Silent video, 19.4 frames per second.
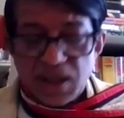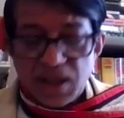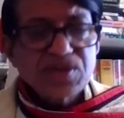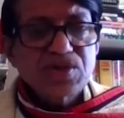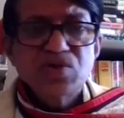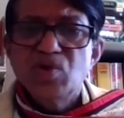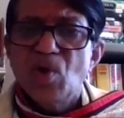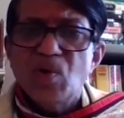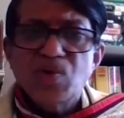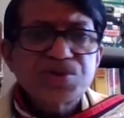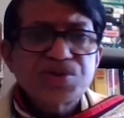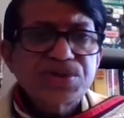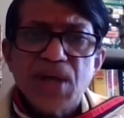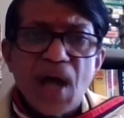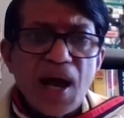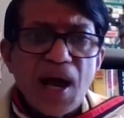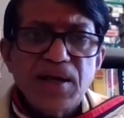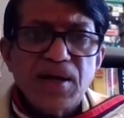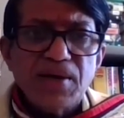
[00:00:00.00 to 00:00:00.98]
is no
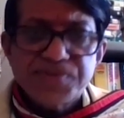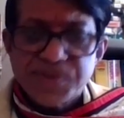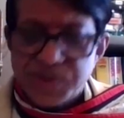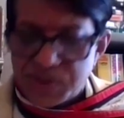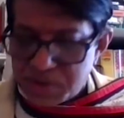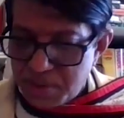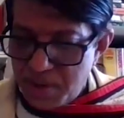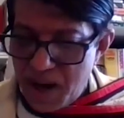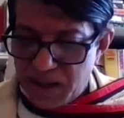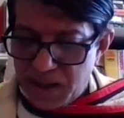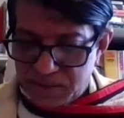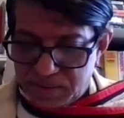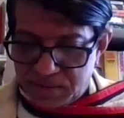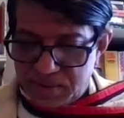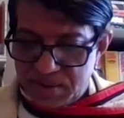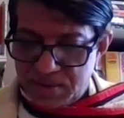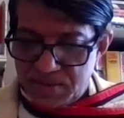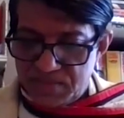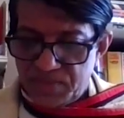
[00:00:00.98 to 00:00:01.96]
sign of
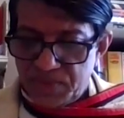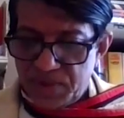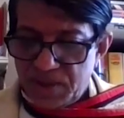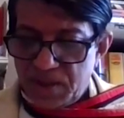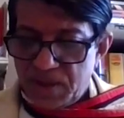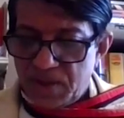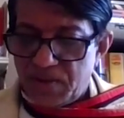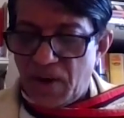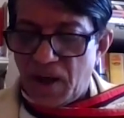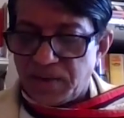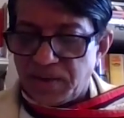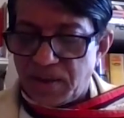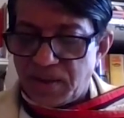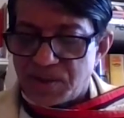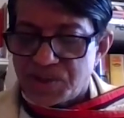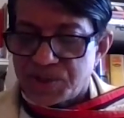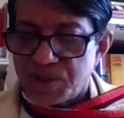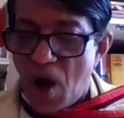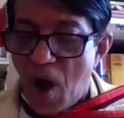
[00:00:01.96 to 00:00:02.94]
strength, rather
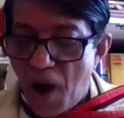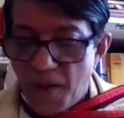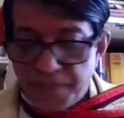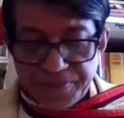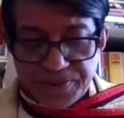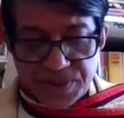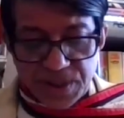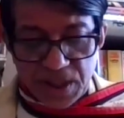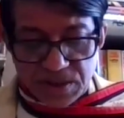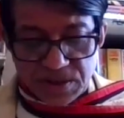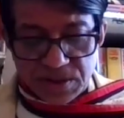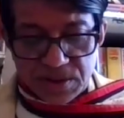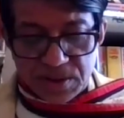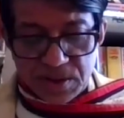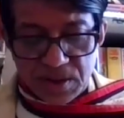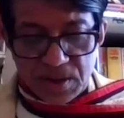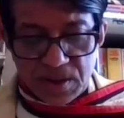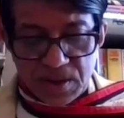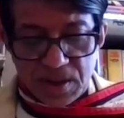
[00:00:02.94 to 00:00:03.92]
its
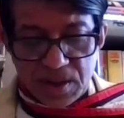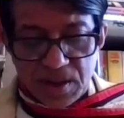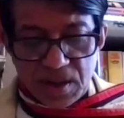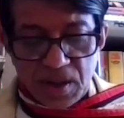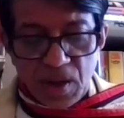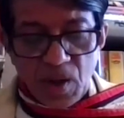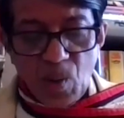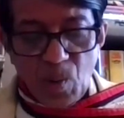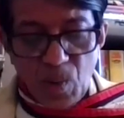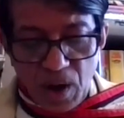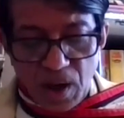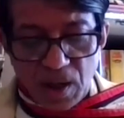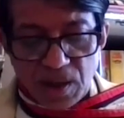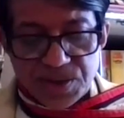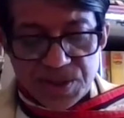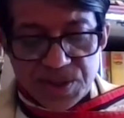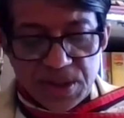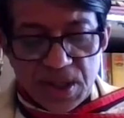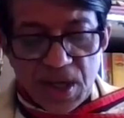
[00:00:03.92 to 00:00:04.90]
opposite
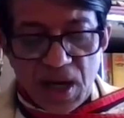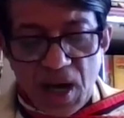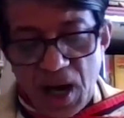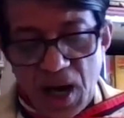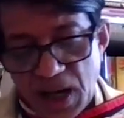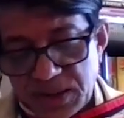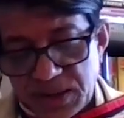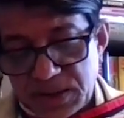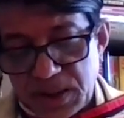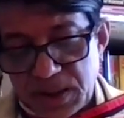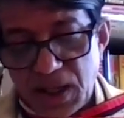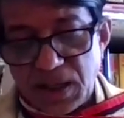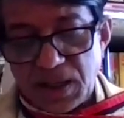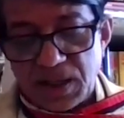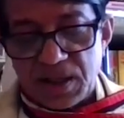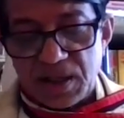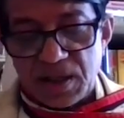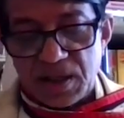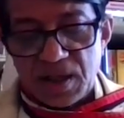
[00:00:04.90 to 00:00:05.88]
was, I
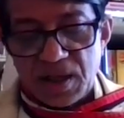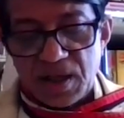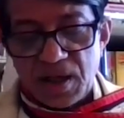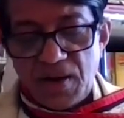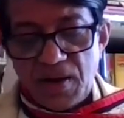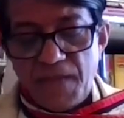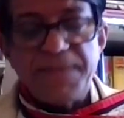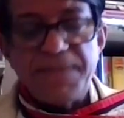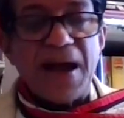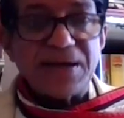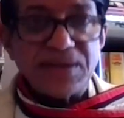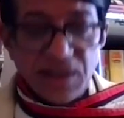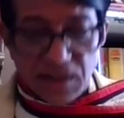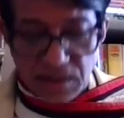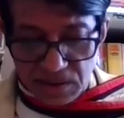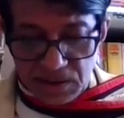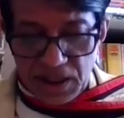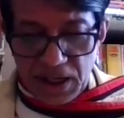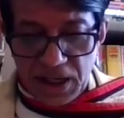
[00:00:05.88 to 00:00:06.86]
think,
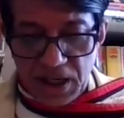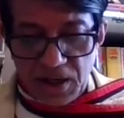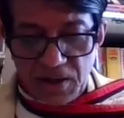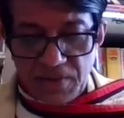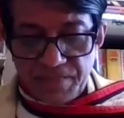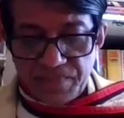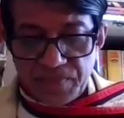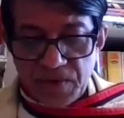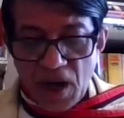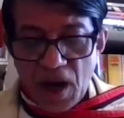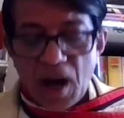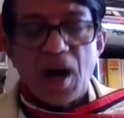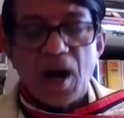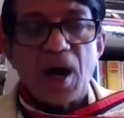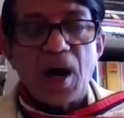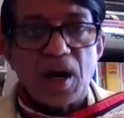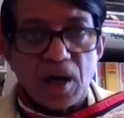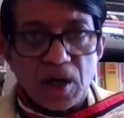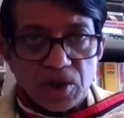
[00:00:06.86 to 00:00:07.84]
patently
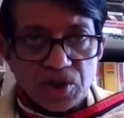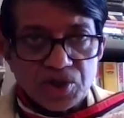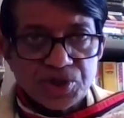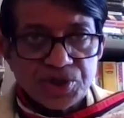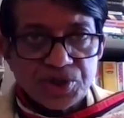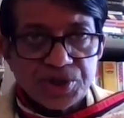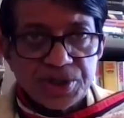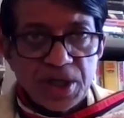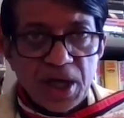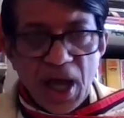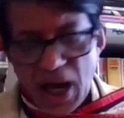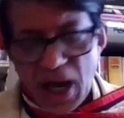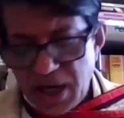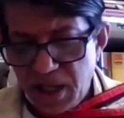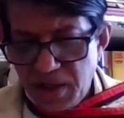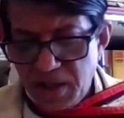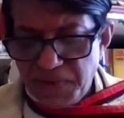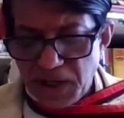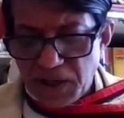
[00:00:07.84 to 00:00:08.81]
harsh
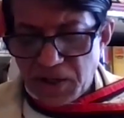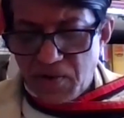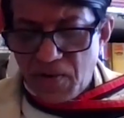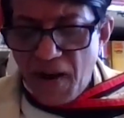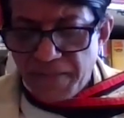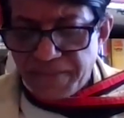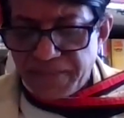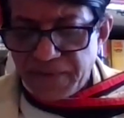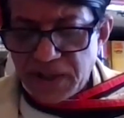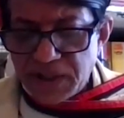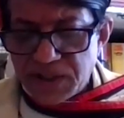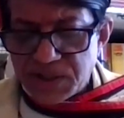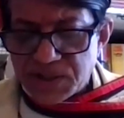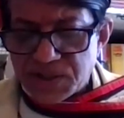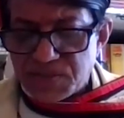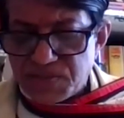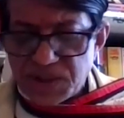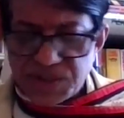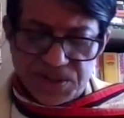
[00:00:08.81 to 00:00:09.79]
and even gruffly
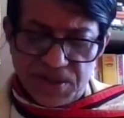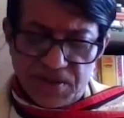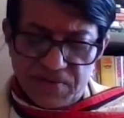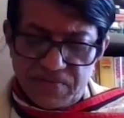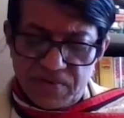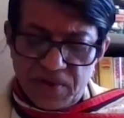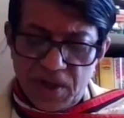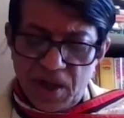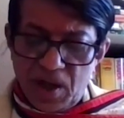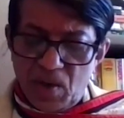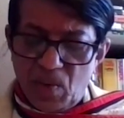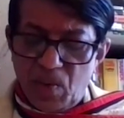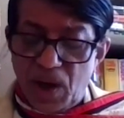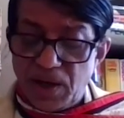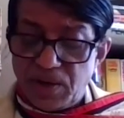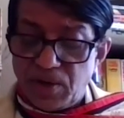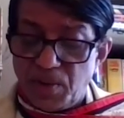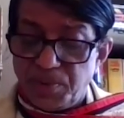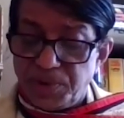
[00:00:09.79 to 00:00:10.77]
dismissive,
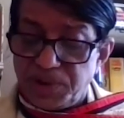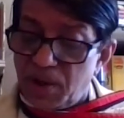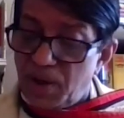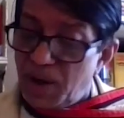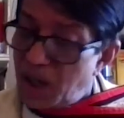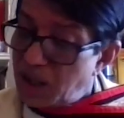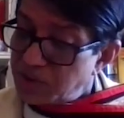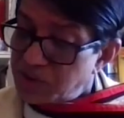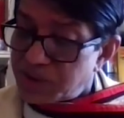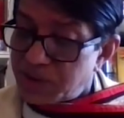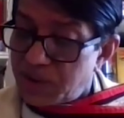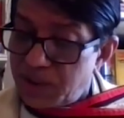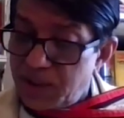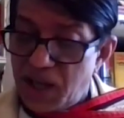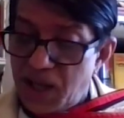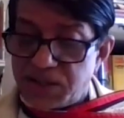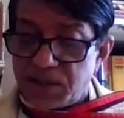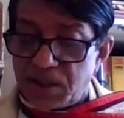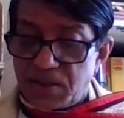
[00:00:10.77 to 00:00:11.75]
while Rabindranath's
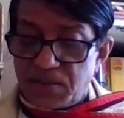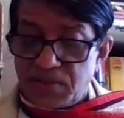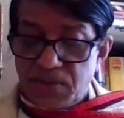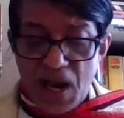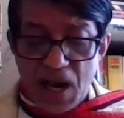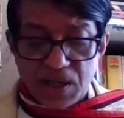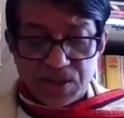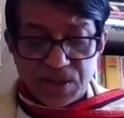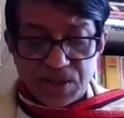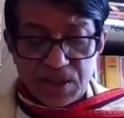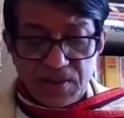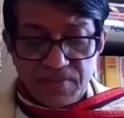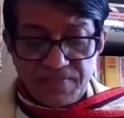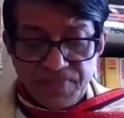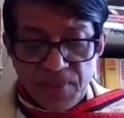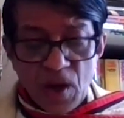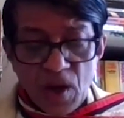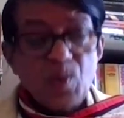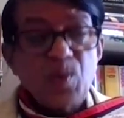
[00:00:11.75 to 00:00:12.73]
later
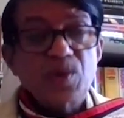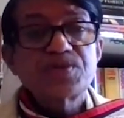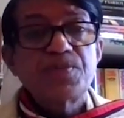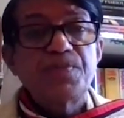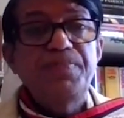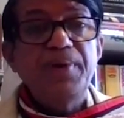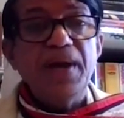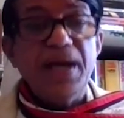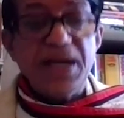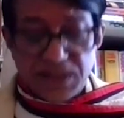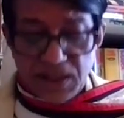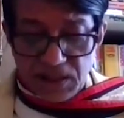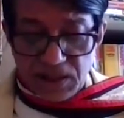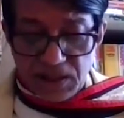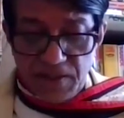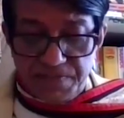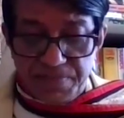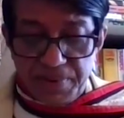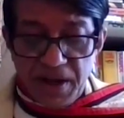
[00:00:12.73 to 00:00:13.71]
reaction was
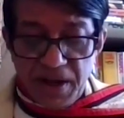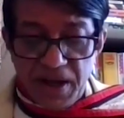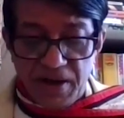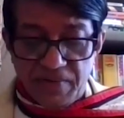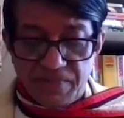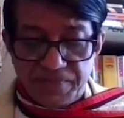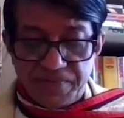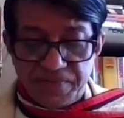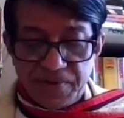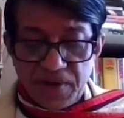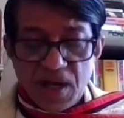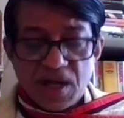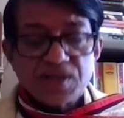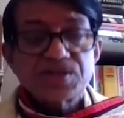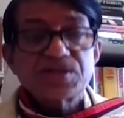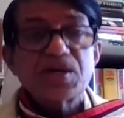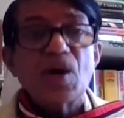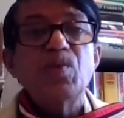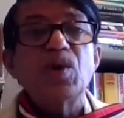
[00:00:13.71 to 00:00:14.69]
blatantly brief,
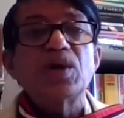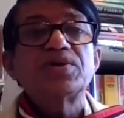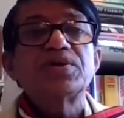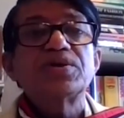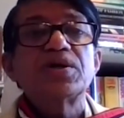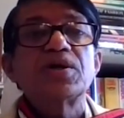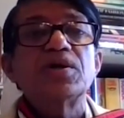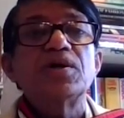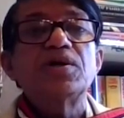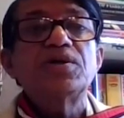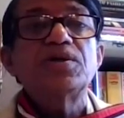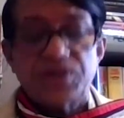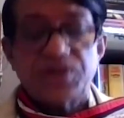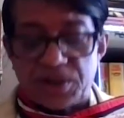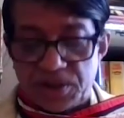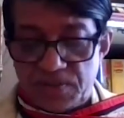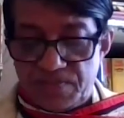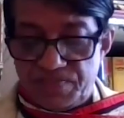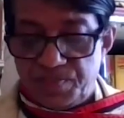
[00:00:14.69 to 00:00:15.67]
somewhat
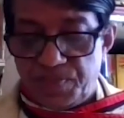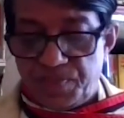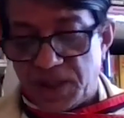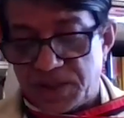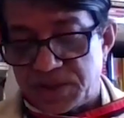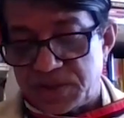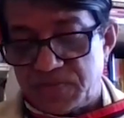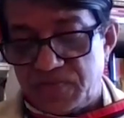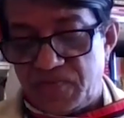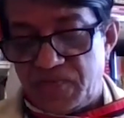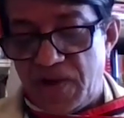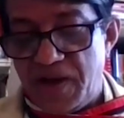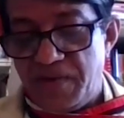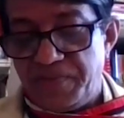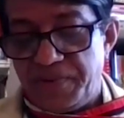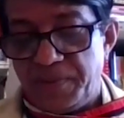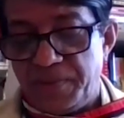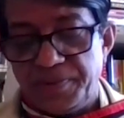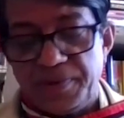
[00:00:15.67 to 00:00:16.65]
curt, but
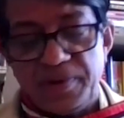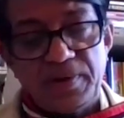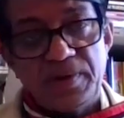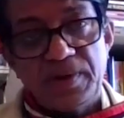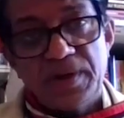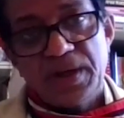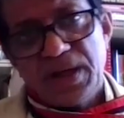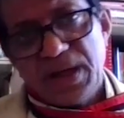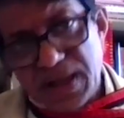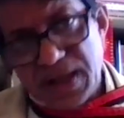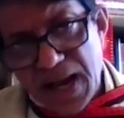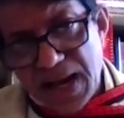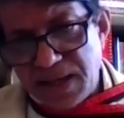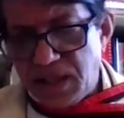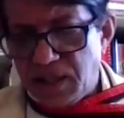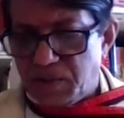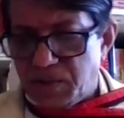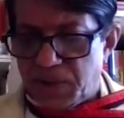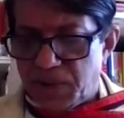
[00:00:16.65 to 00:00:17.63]
favorable,
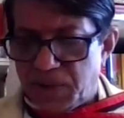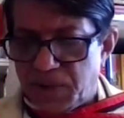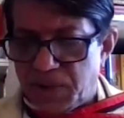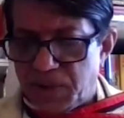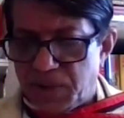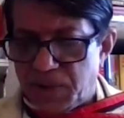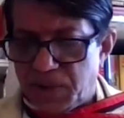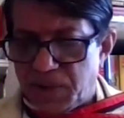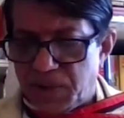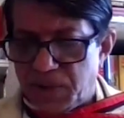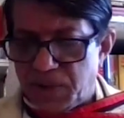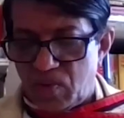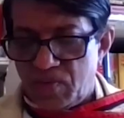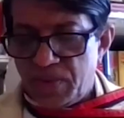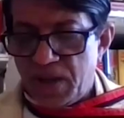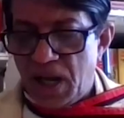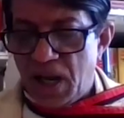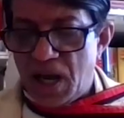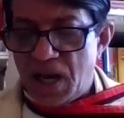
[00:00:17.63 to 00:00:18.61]
inadequately though,
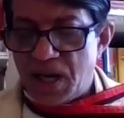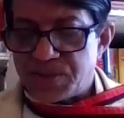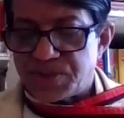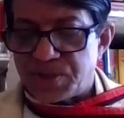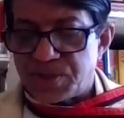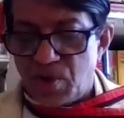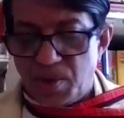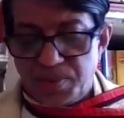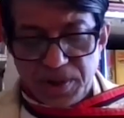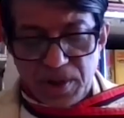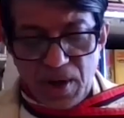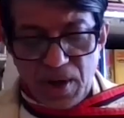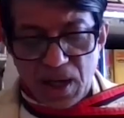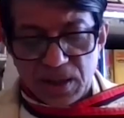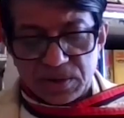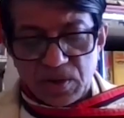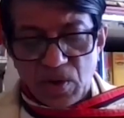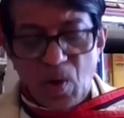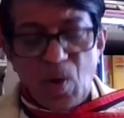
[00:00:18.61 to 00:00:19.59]
as
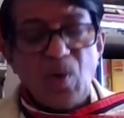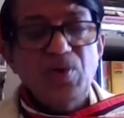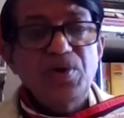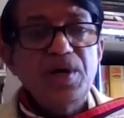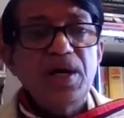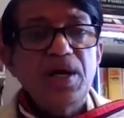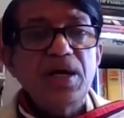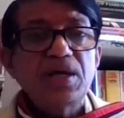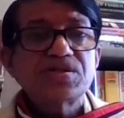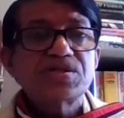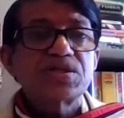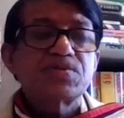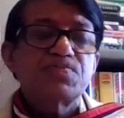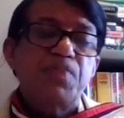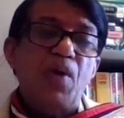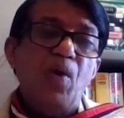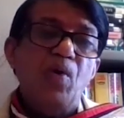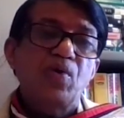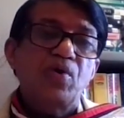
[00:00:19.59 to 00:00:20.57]
Rabindranath only
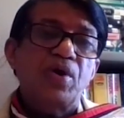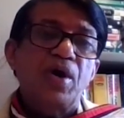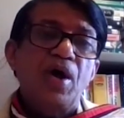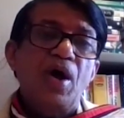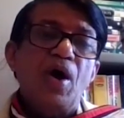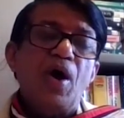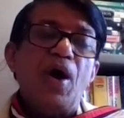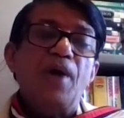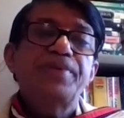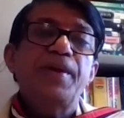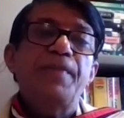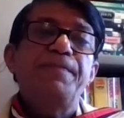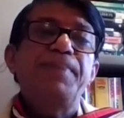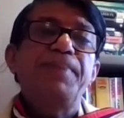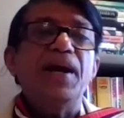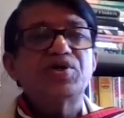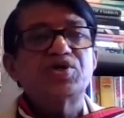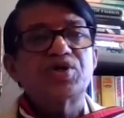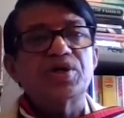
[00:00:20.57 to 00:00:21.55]
spoke of the
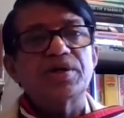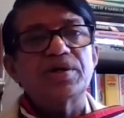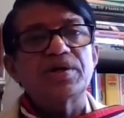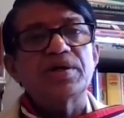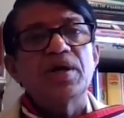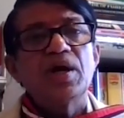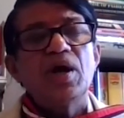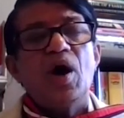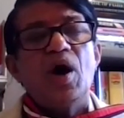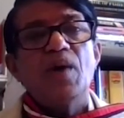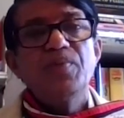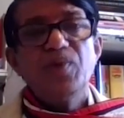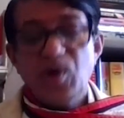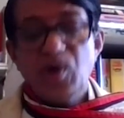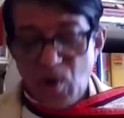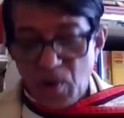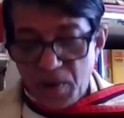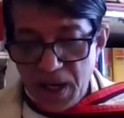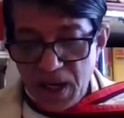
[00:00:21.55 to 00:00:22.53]
pleasure of
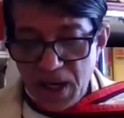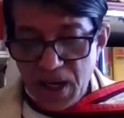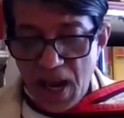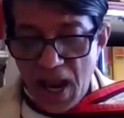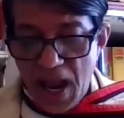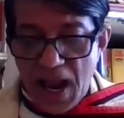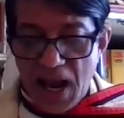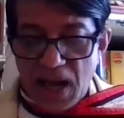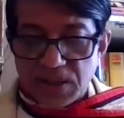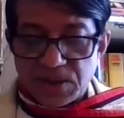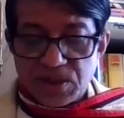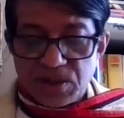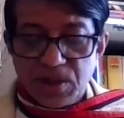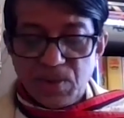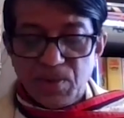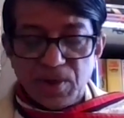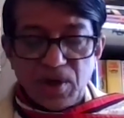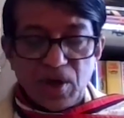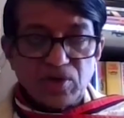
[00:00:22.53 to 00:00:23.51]
looking at
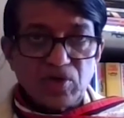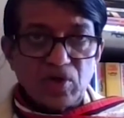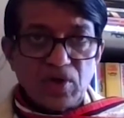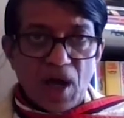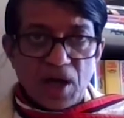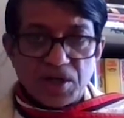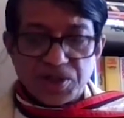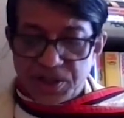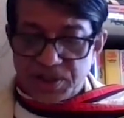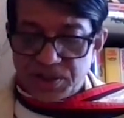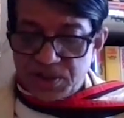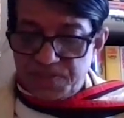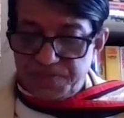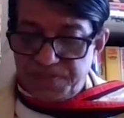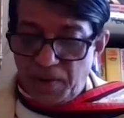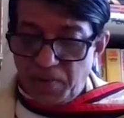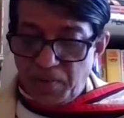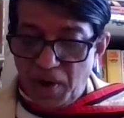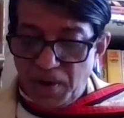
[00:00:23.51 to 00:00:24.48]
Jivananda
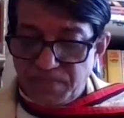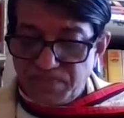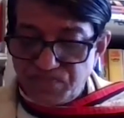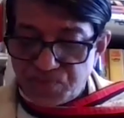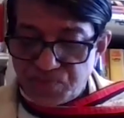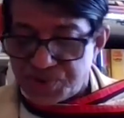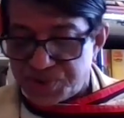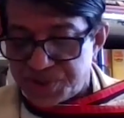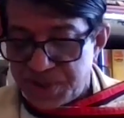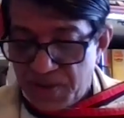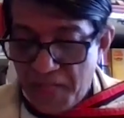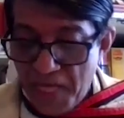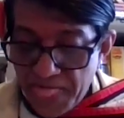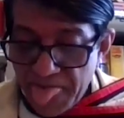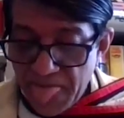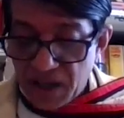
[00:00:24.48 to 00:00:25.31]
Das's poems